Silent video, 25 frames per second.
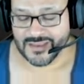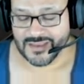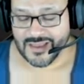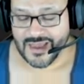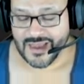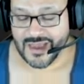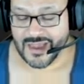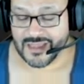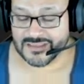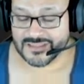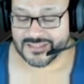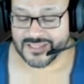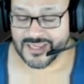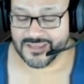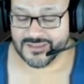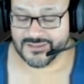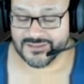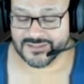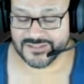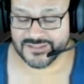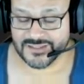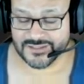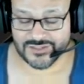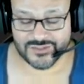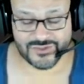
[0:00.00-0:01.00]
I'll tell you
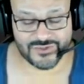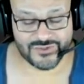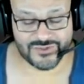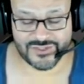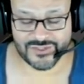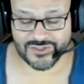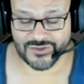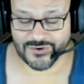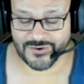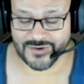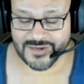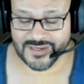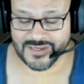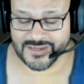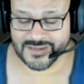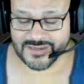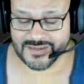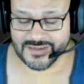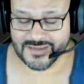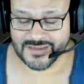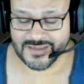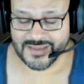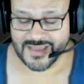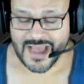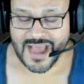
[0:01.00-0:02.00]
it's a true story.
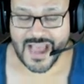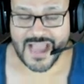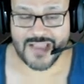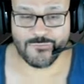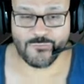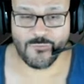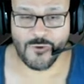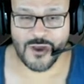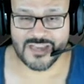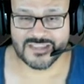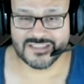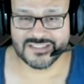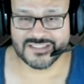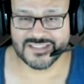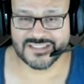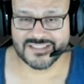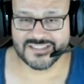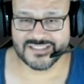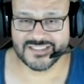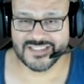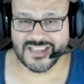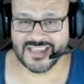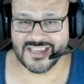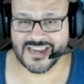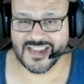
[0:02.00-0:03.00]
I washed this
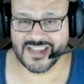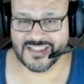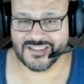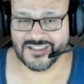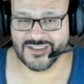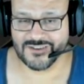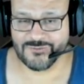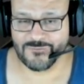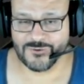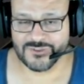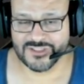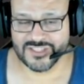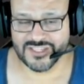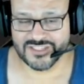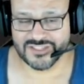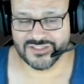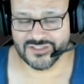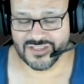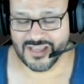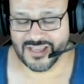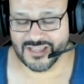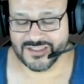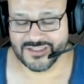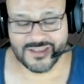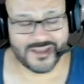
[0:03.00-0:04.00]
thing on the this,
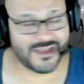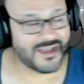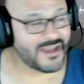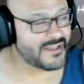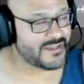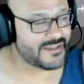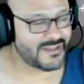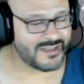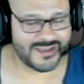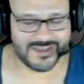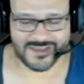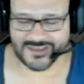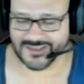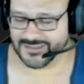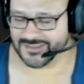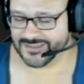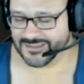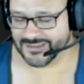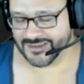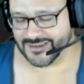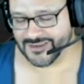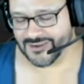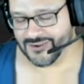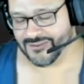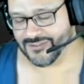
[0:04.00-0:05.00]
on the on, on the
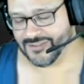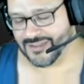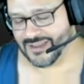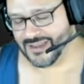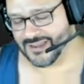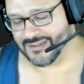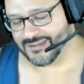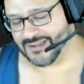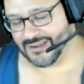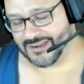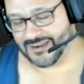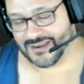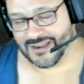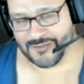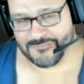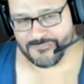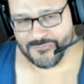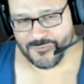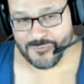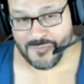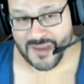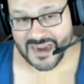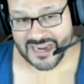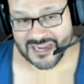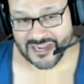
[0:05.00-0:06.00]
clothes uh,
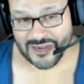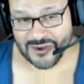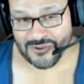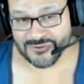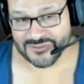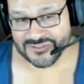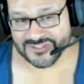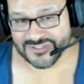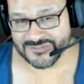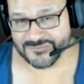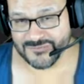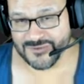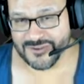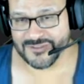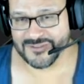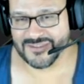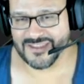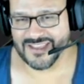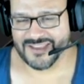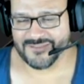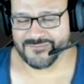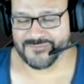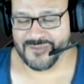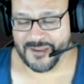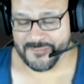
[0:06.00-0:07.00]
with my clothes with
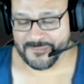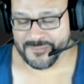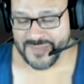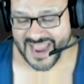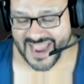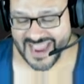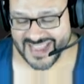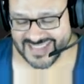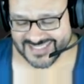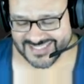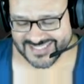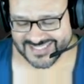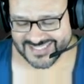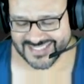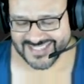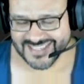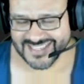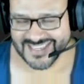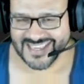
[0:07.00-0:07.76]
in my pants.